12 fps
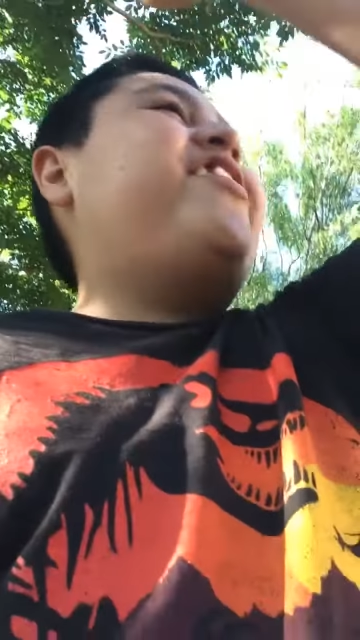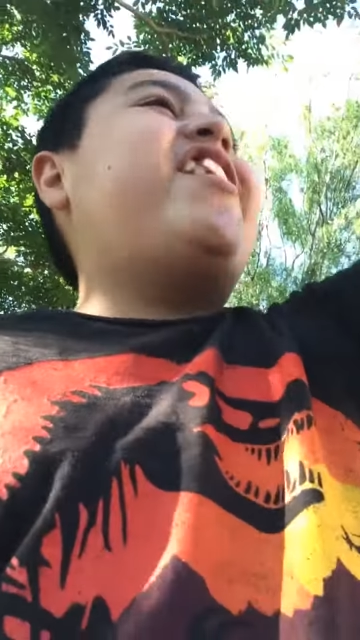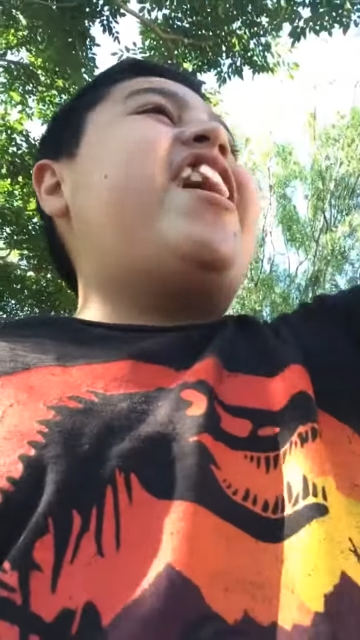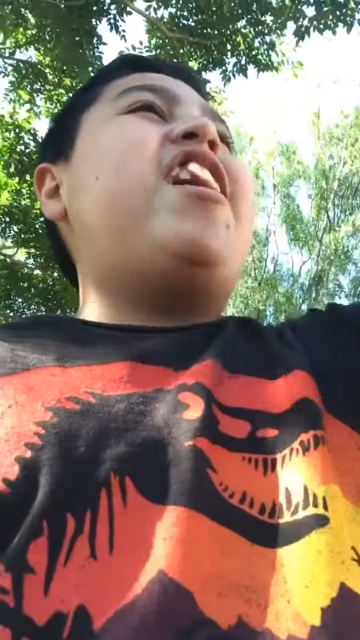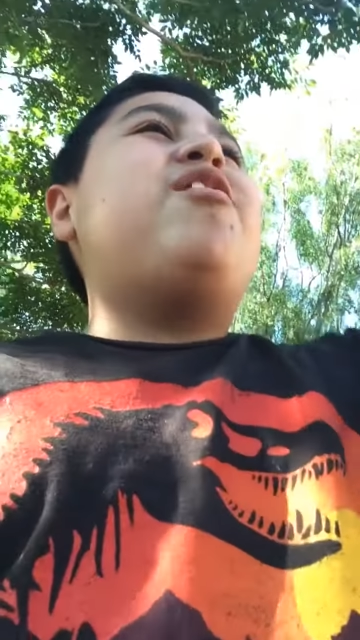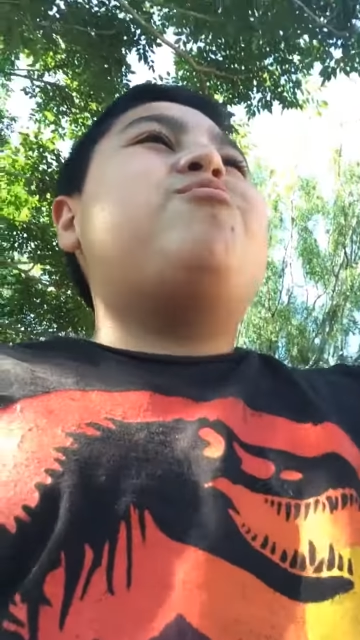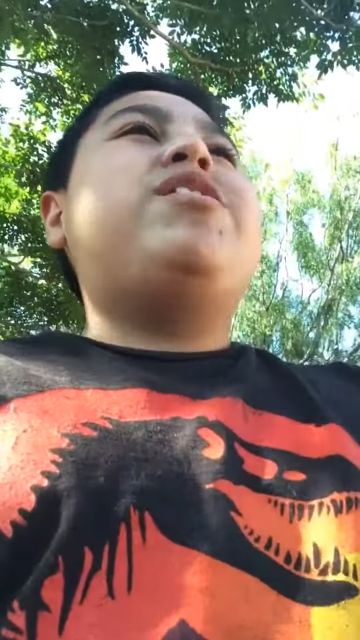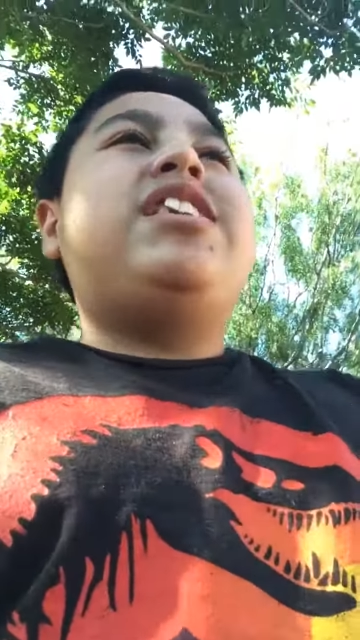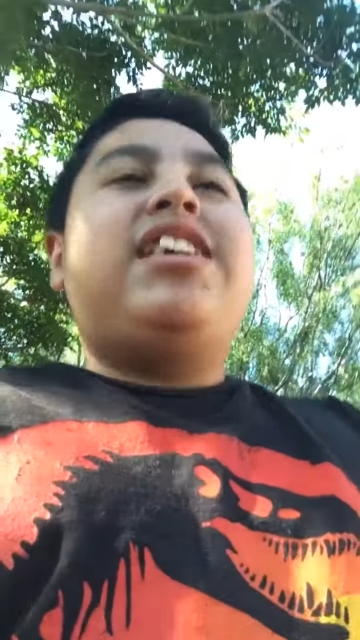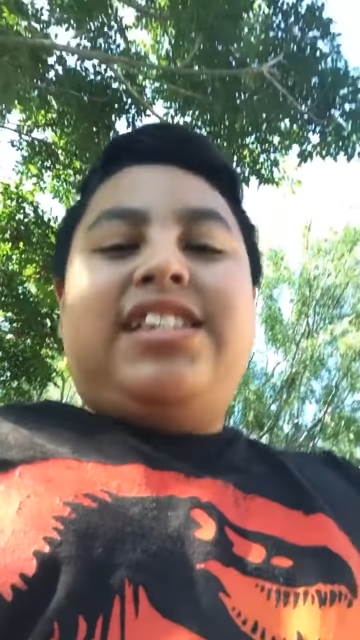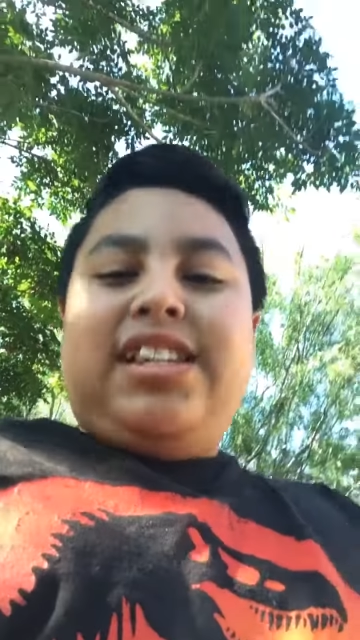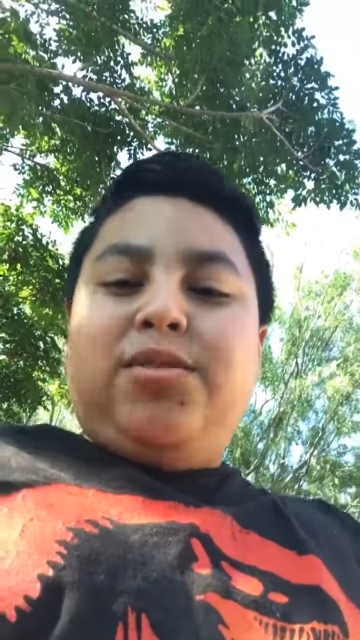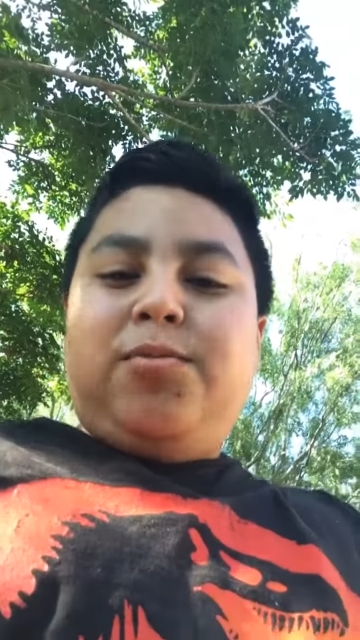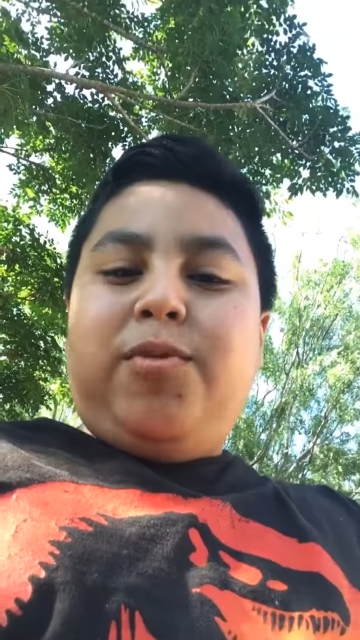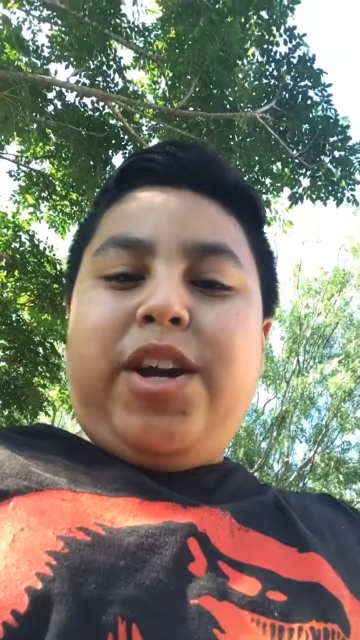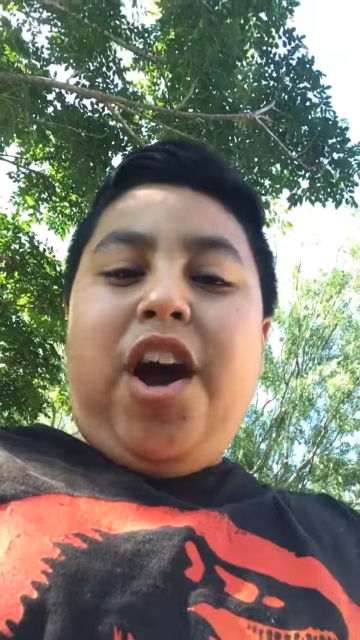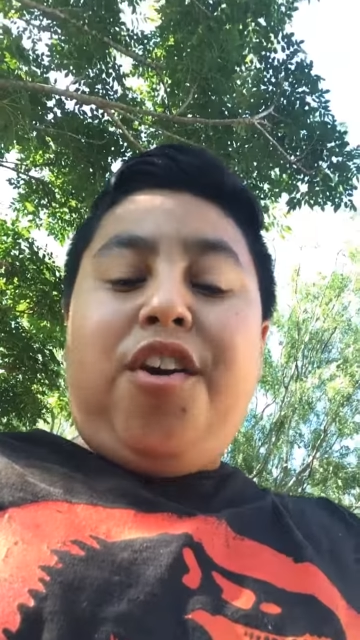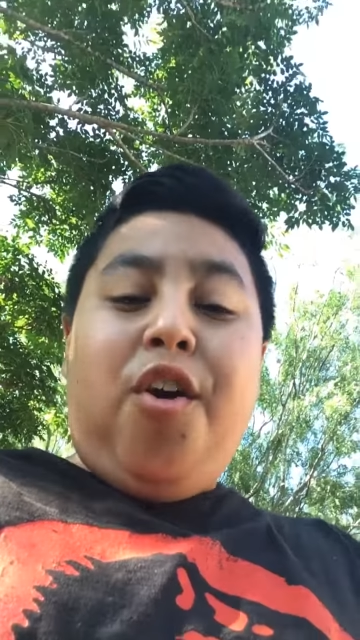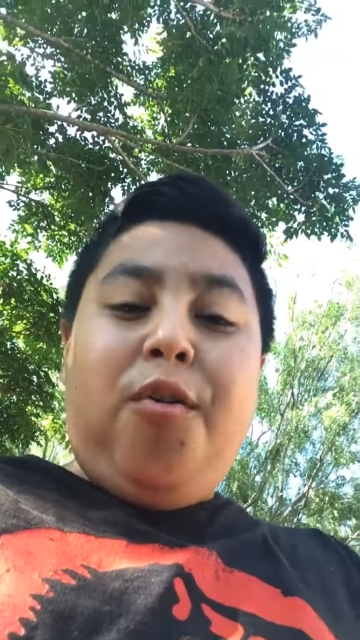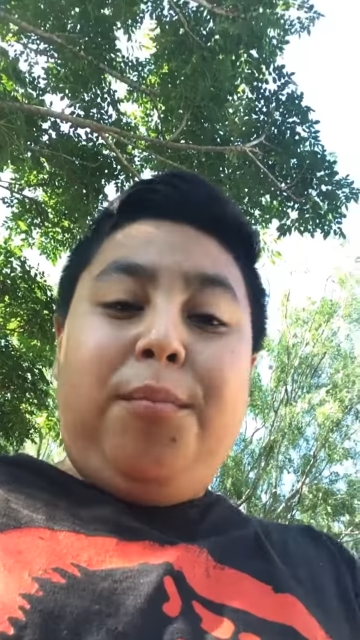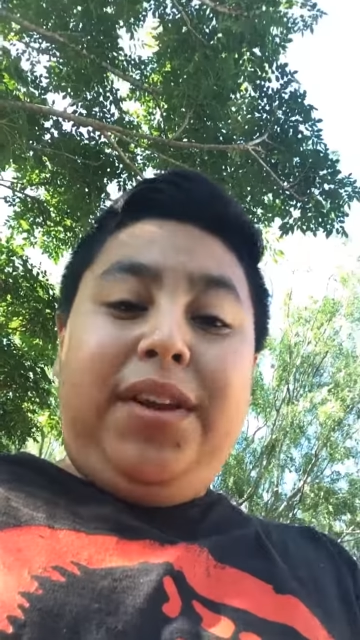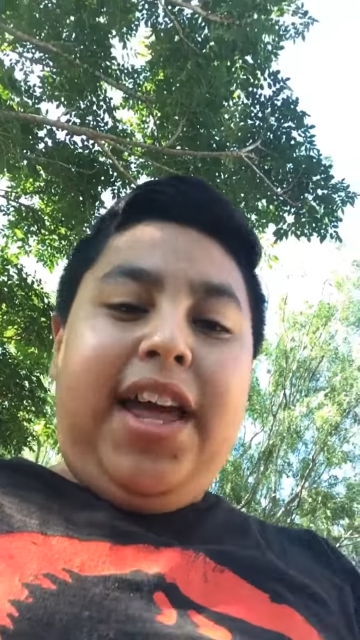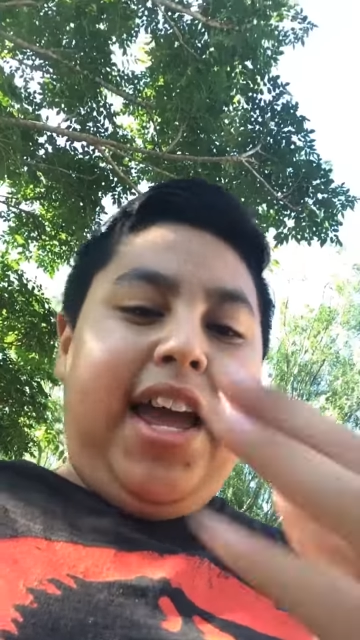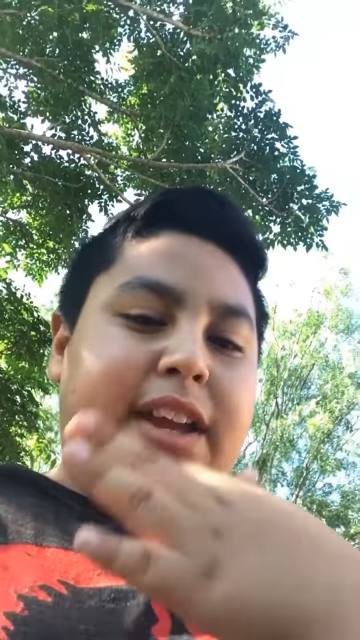then since we got home
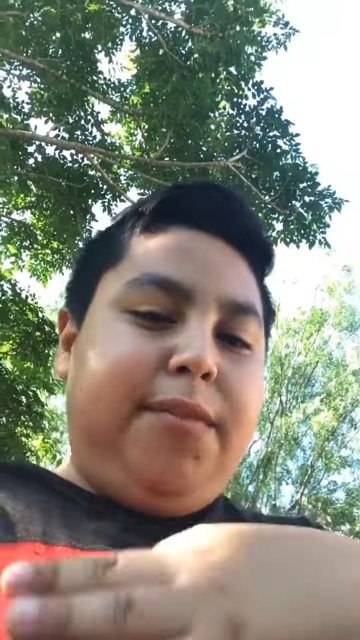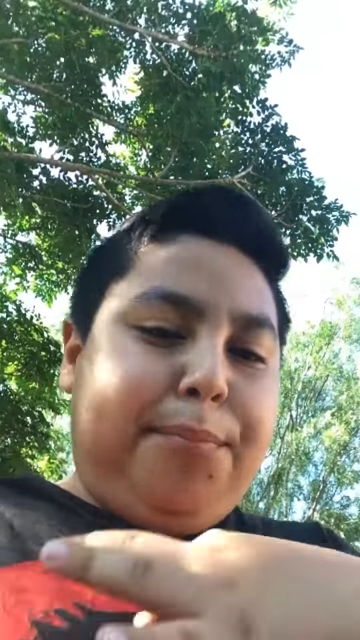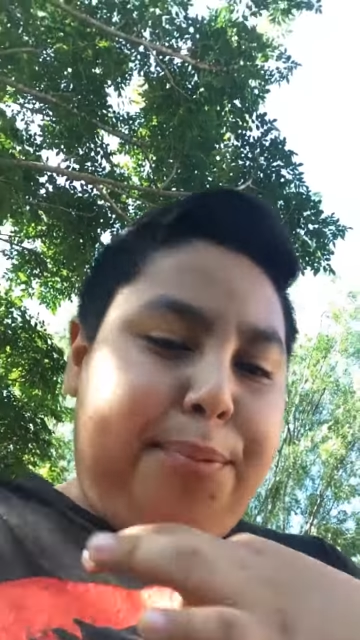late,